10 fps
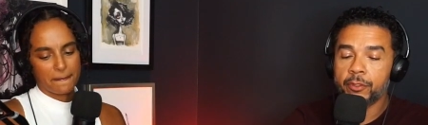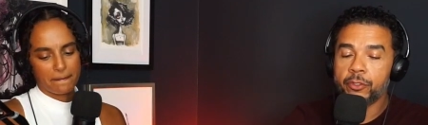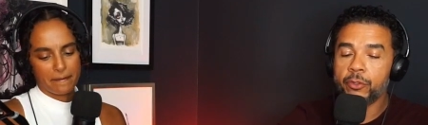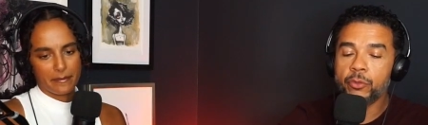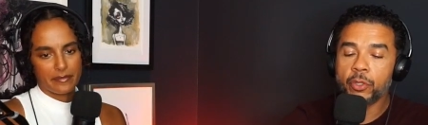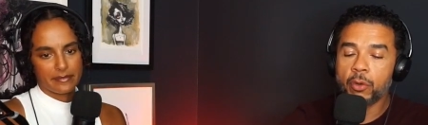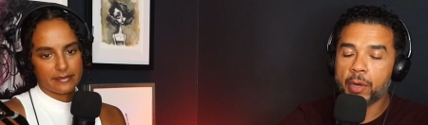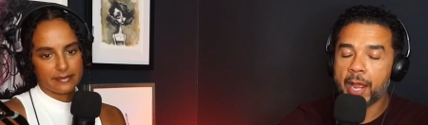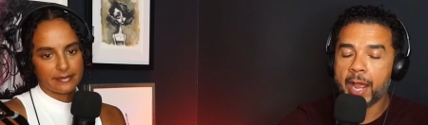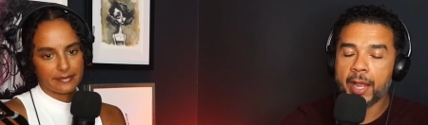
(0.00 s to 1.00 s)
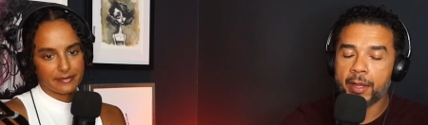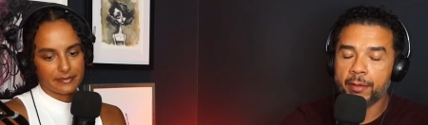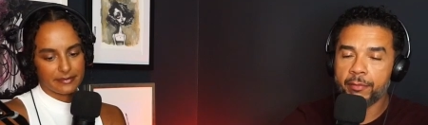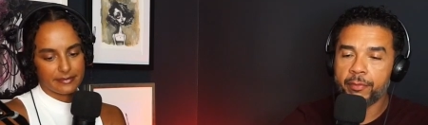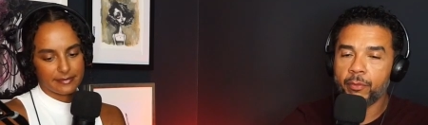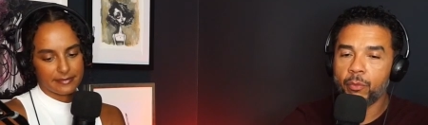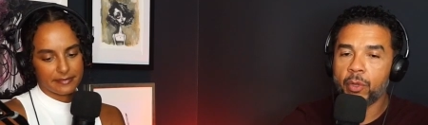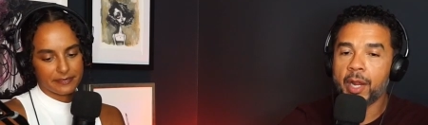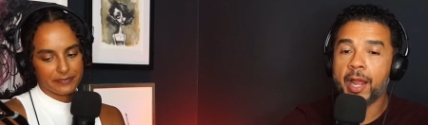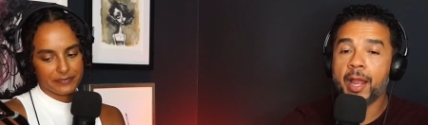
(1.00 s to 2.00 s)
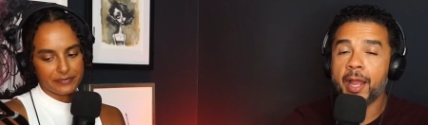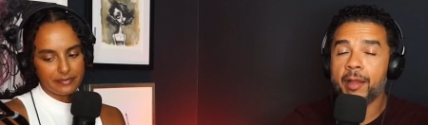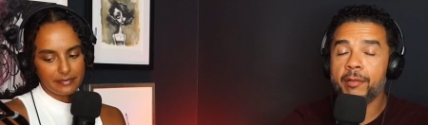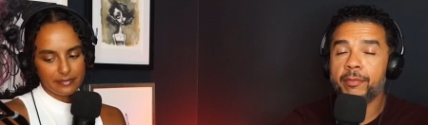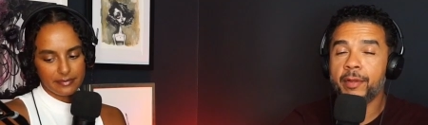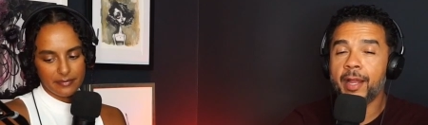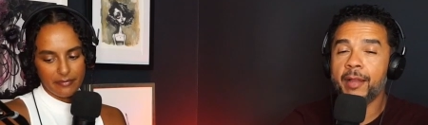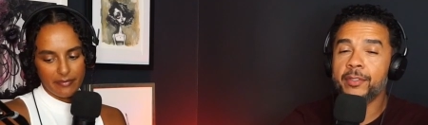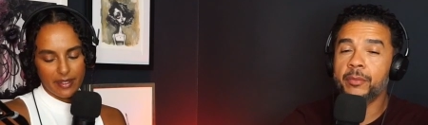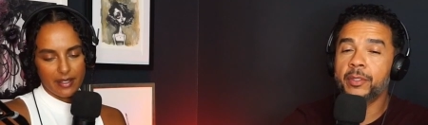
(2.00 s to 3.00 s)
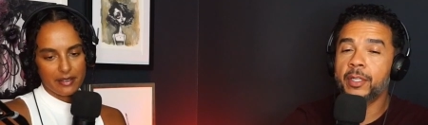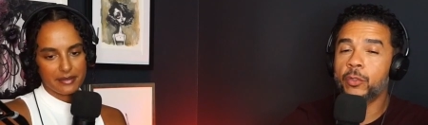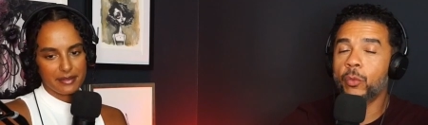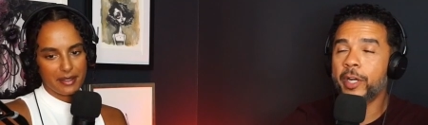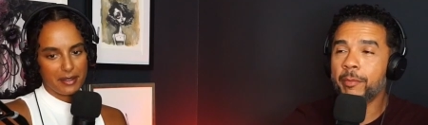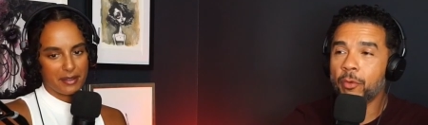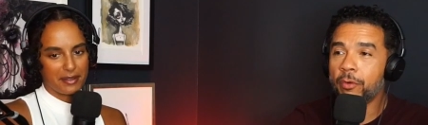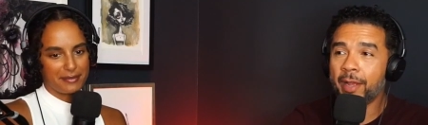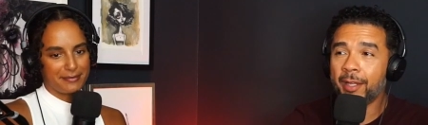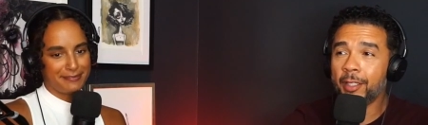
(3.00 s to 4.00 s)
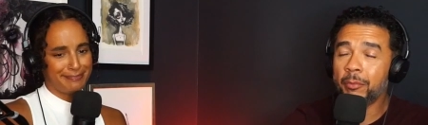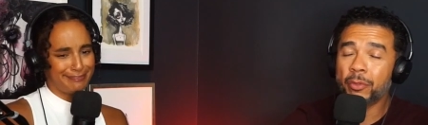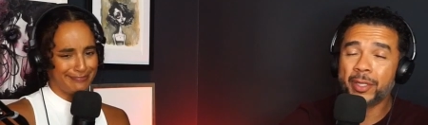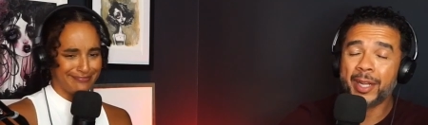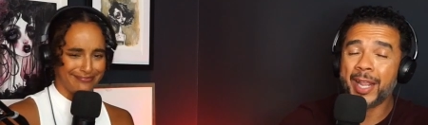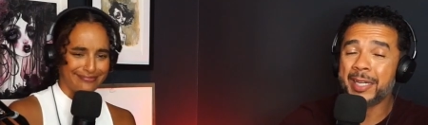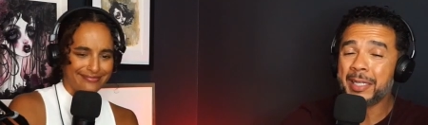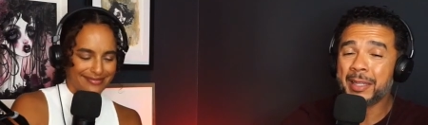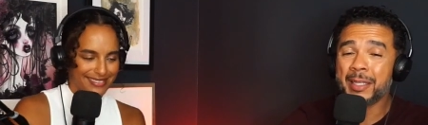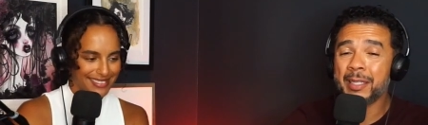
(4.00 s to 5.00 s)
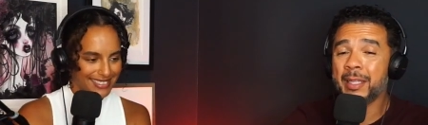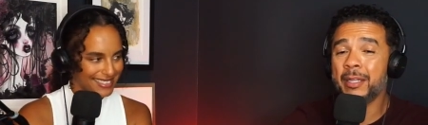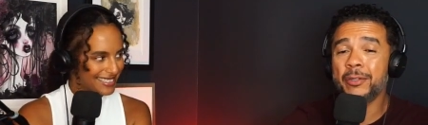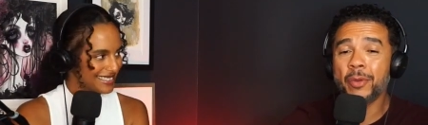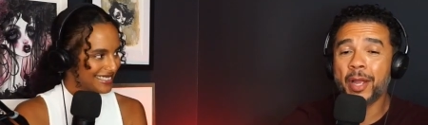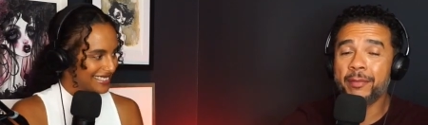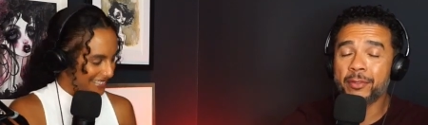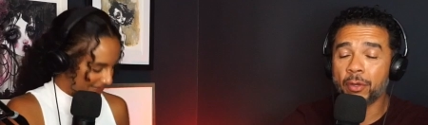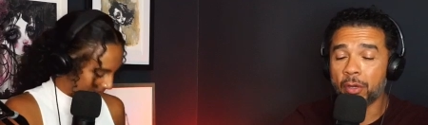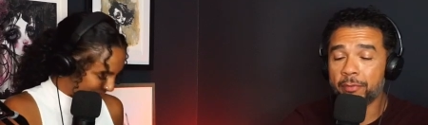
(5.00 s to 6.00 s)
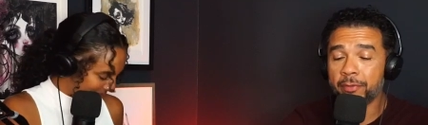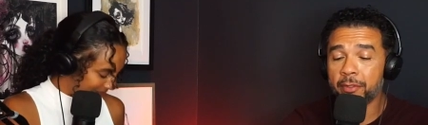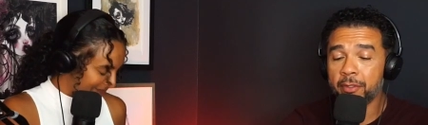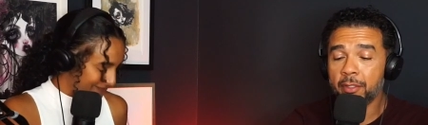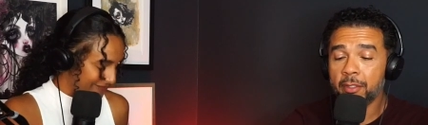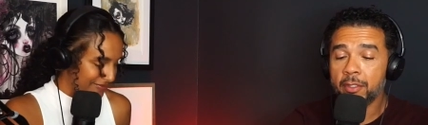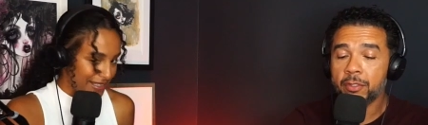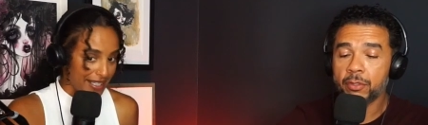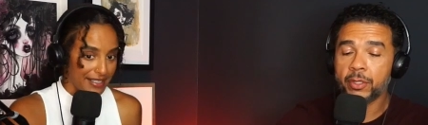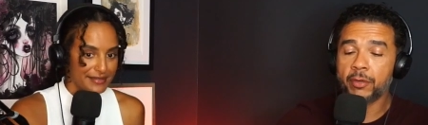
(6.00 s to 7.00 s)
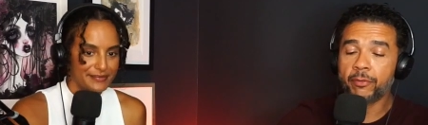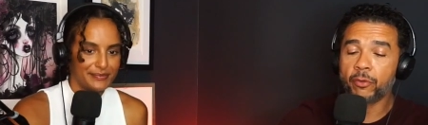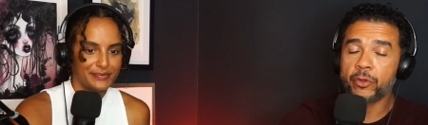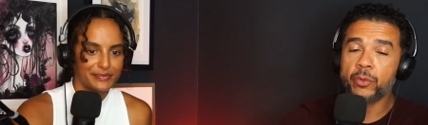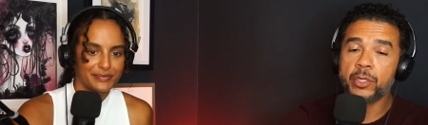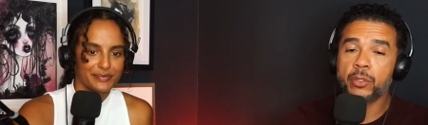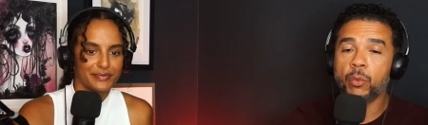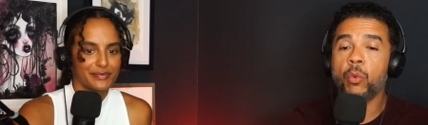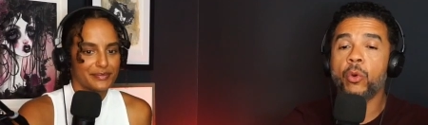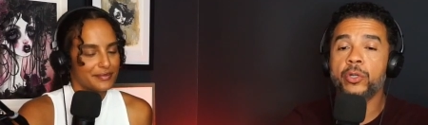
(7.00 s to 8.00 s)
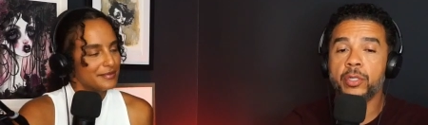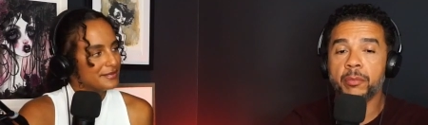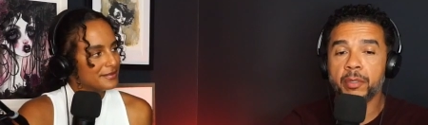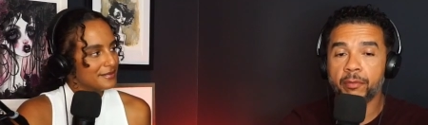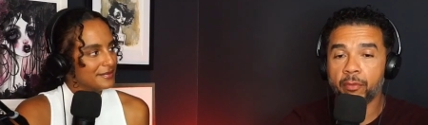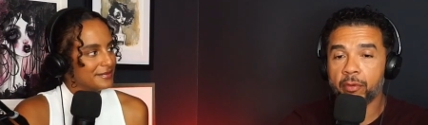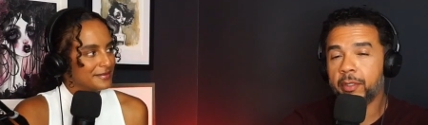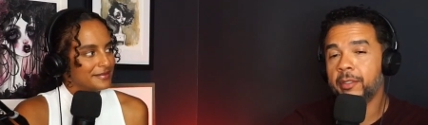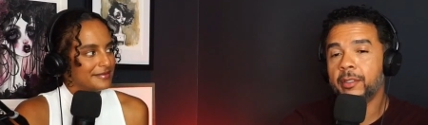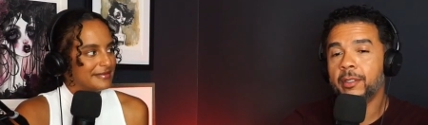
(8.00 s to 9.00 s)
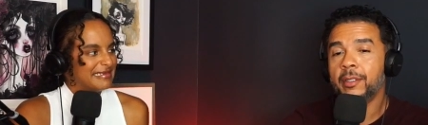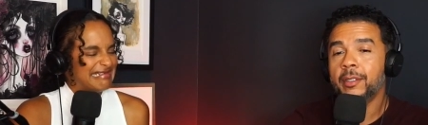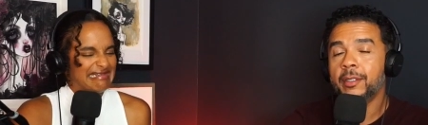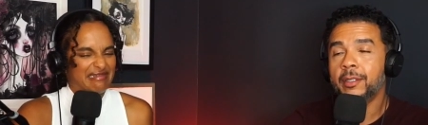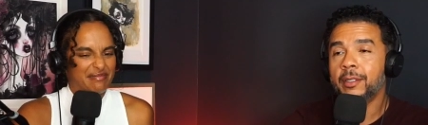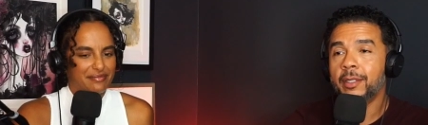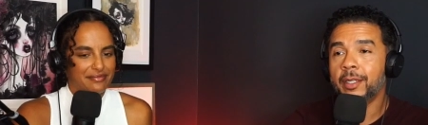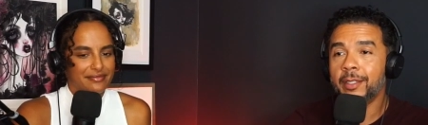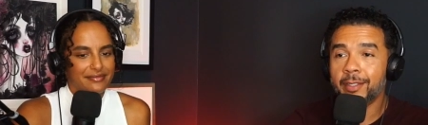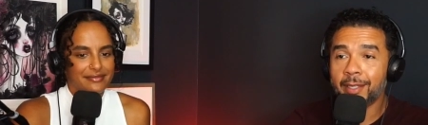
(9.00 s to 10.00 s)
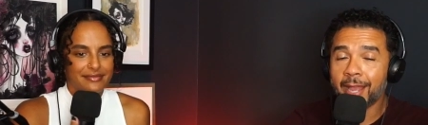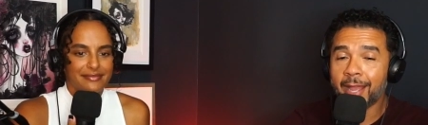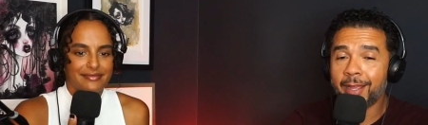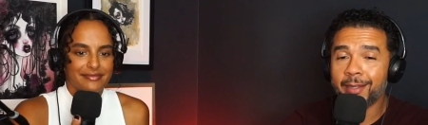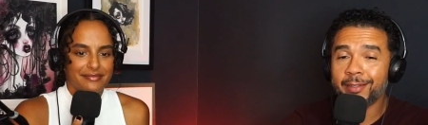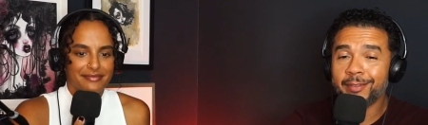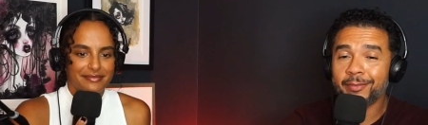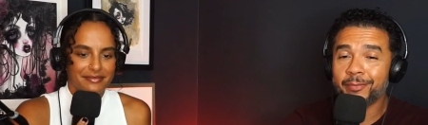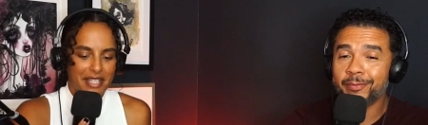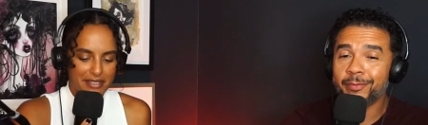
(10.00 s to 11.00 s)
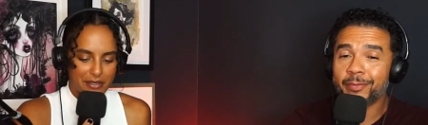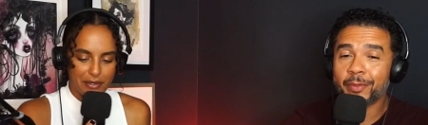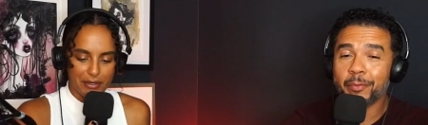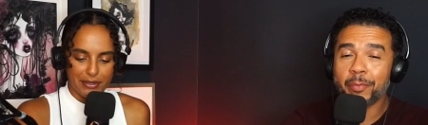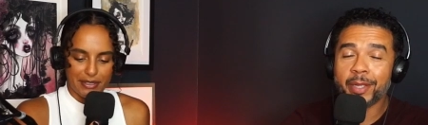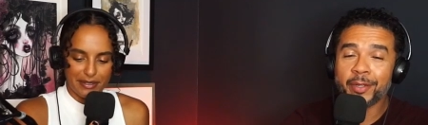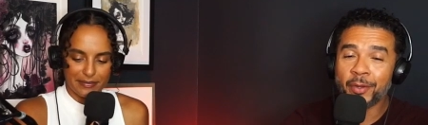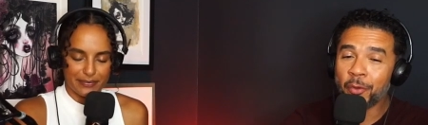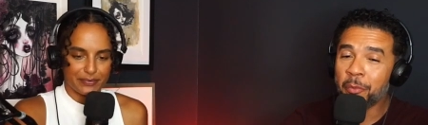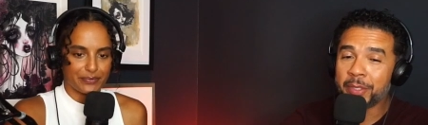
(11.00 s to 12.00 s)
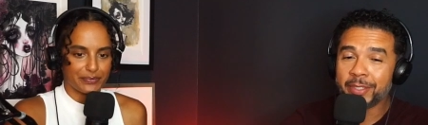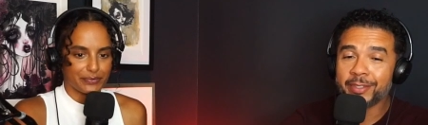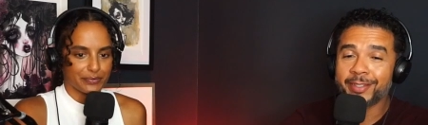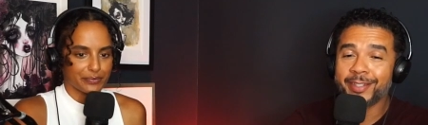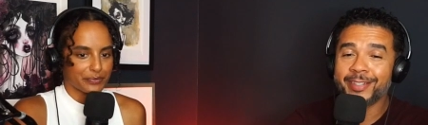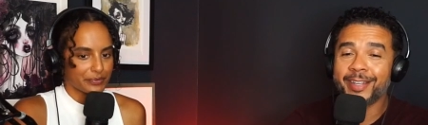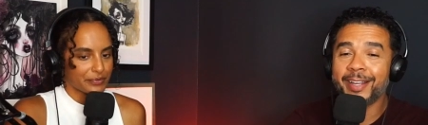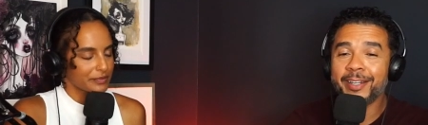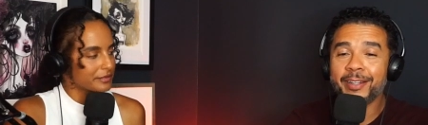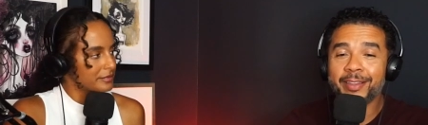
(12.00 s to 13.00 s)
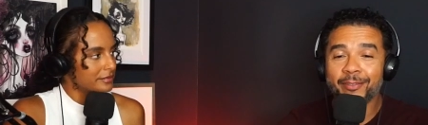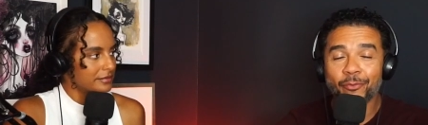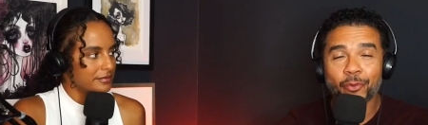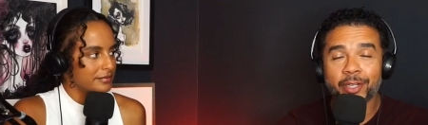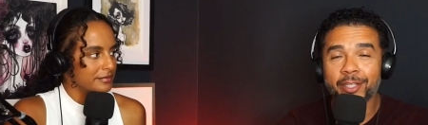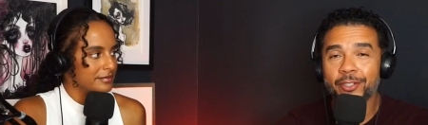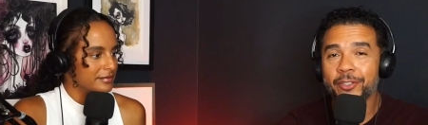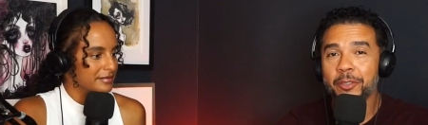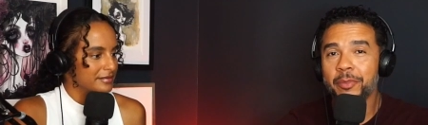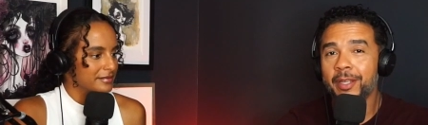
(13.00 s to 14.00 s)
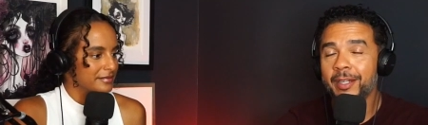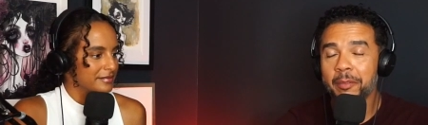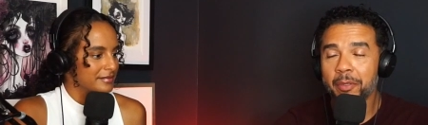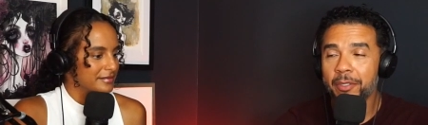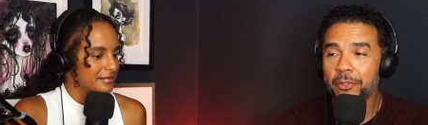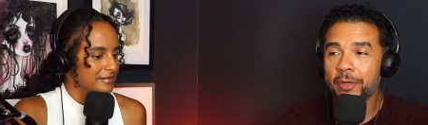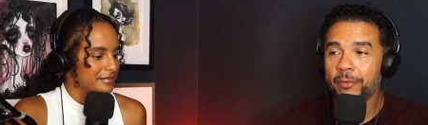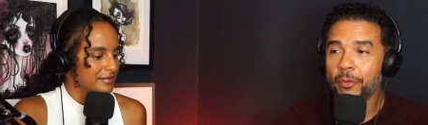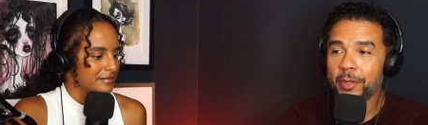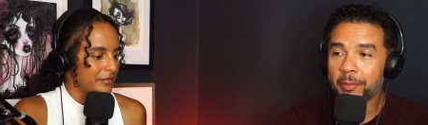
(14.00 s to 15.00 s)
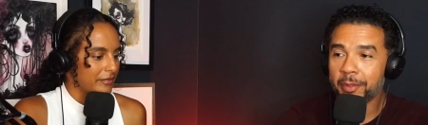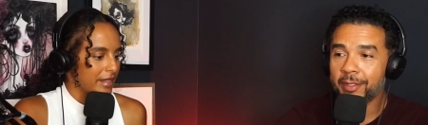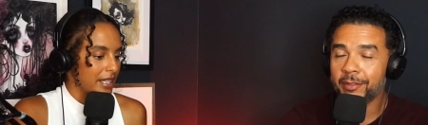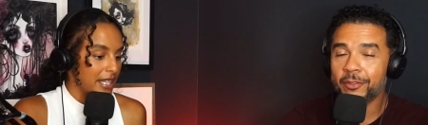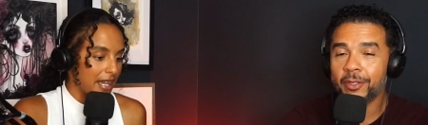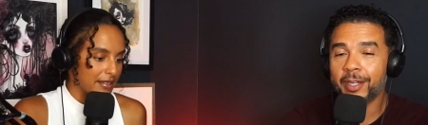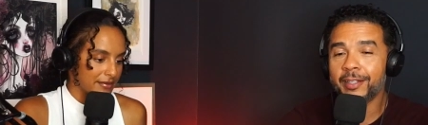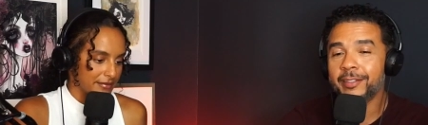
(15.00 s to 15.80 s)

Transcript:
Speaker 1: you don't have what I have. I have something that's way more valuable than anything that you have to offer. So yeah. therefore you need to worship me for it. And that that's gross. By no means is any relationship that anybody should ever want to be in. So, yeah. like